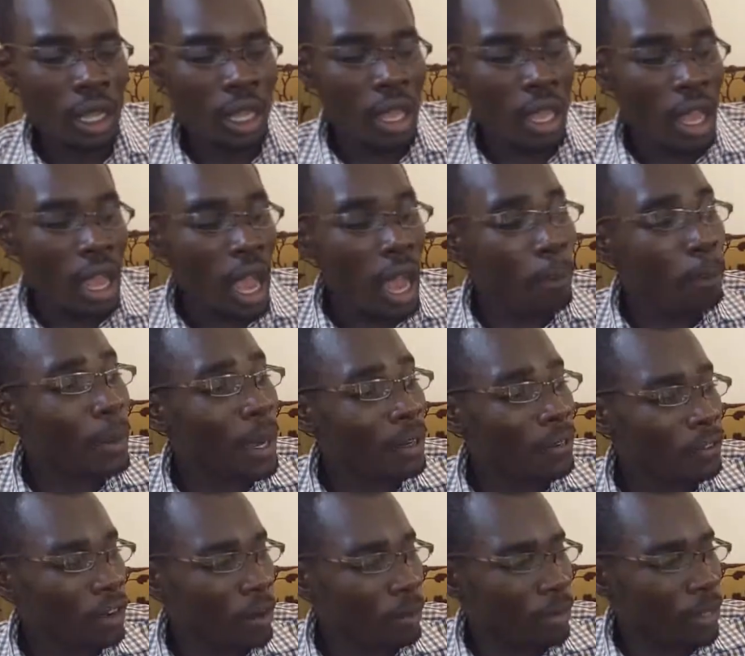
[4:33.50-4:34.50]
Apart
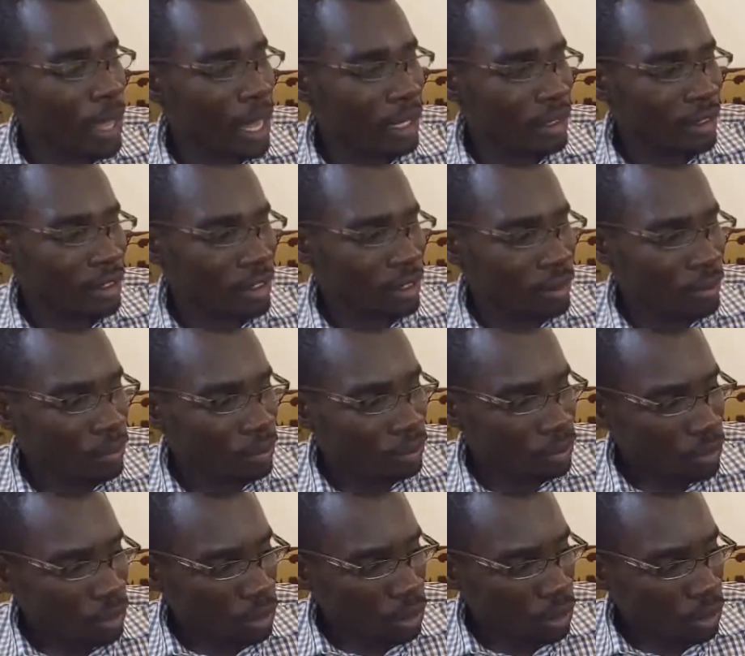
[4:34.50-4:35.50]
from that,
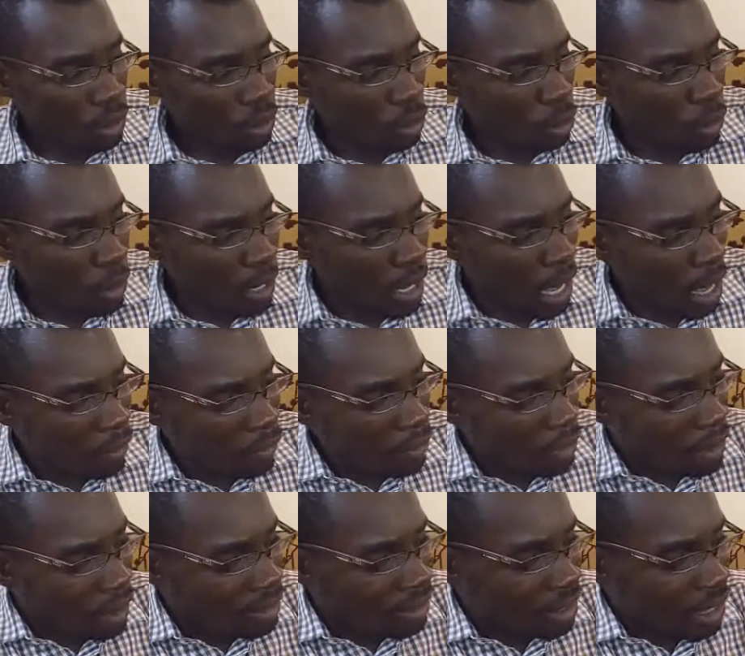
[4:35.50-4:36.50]
we have
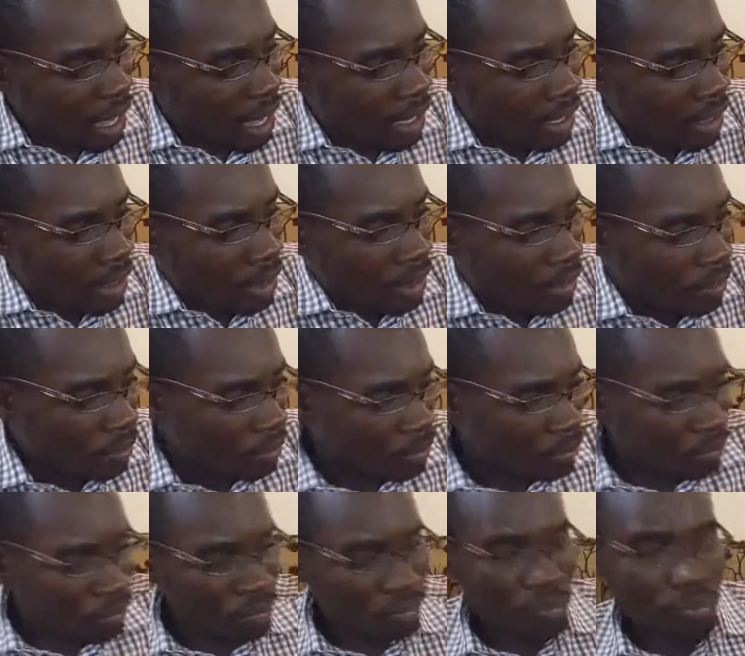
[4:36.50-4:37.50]
this line.
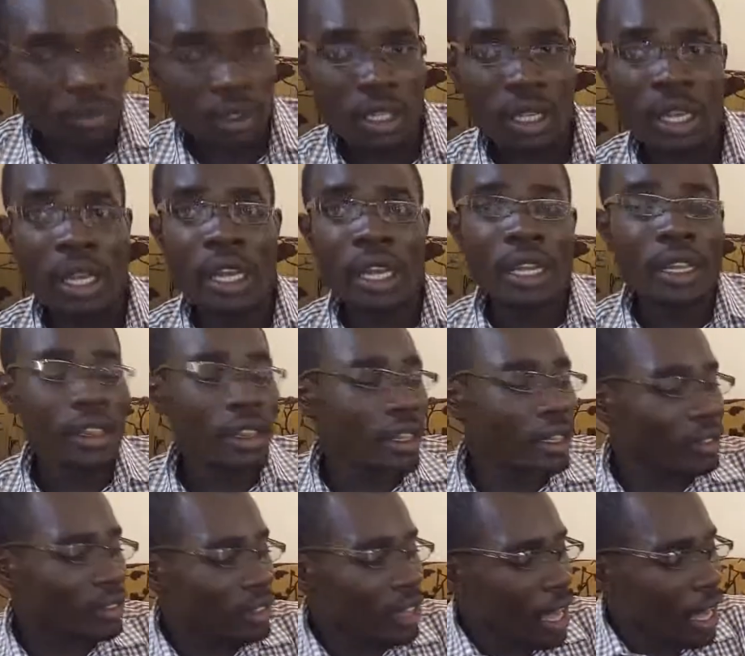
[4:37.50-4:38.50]
This
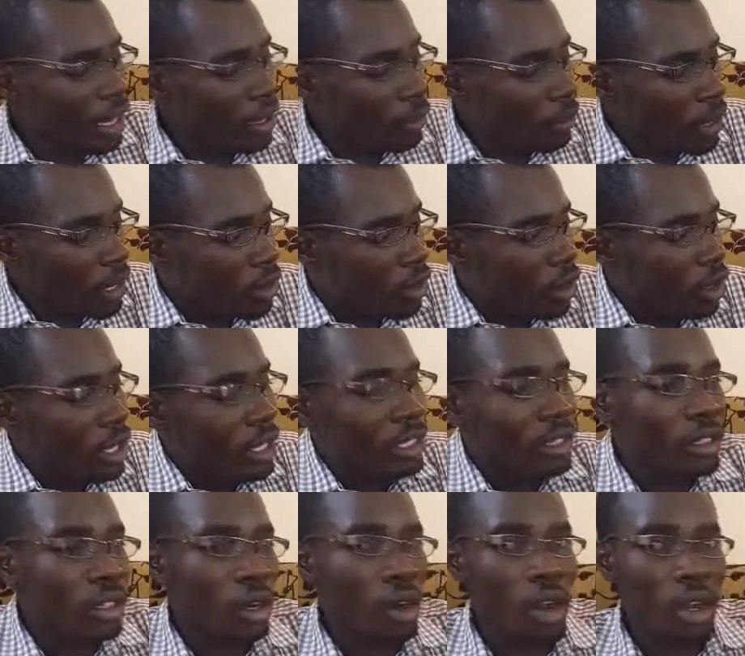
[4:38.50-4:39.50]
line, we call it
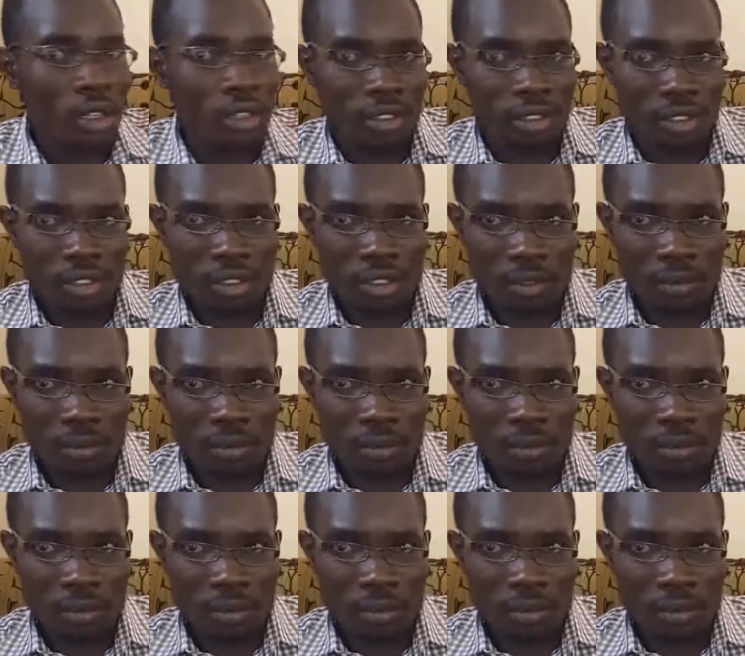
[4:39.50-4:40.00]
rods.